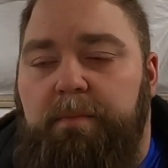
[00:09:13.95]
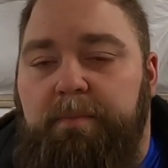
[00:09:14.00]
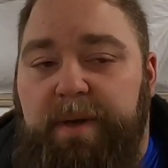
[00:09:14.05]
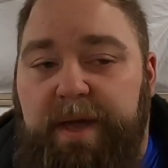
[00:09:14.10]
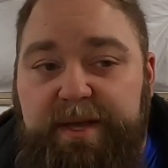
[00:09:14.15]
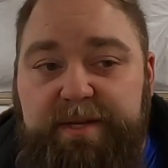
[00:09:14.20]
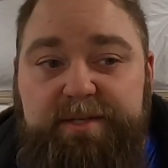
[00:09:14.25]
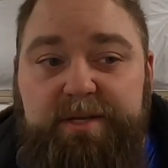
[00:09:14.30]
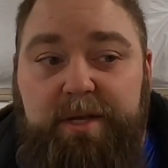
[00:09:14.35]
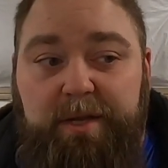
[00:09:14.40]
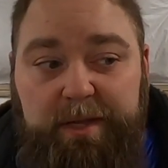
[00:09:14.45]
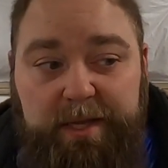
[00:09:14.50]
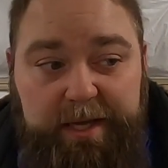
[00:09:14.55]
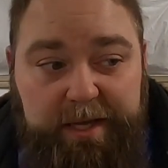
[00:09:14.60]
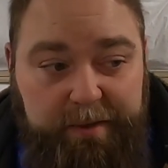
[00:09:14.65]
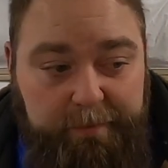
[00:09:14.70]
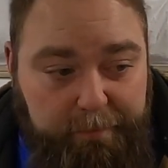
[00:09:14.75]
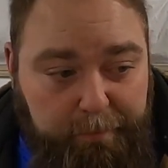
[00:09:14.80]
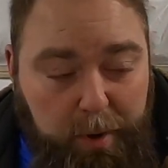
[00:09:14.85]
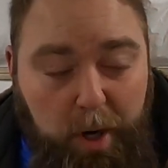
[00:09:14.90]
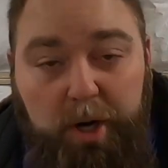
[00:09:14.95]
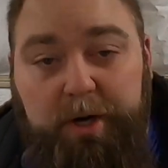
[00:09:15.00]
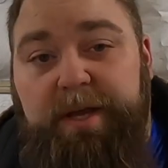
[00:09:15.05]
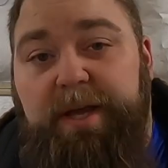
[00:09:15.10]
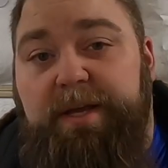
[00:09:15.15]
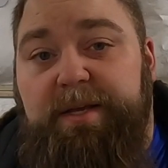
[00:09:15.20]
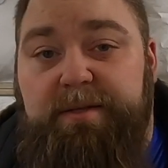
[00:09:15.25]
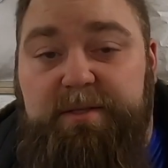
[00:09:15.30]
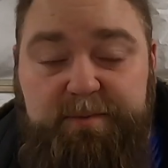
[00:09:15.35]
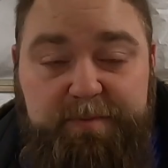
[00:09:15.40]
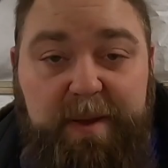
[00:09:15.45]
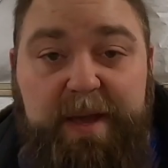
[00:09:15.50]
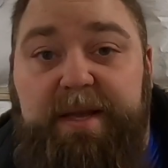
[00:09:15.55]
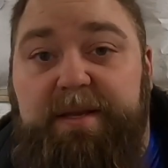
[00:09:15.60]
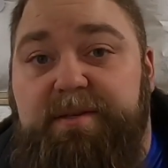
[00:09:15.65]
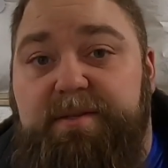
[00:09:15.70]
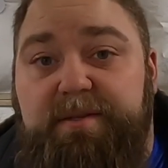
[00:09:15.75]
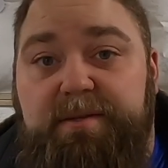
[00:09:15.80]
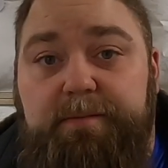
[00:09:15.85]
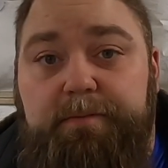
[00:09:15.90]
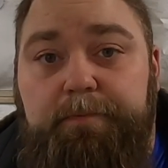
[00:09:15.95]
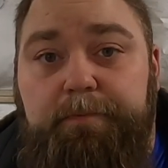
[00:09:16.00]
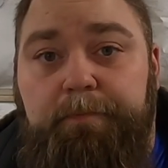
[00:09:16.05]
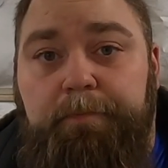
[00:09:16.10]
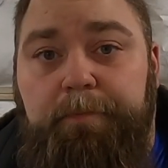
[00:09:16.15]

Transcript: basically parking space.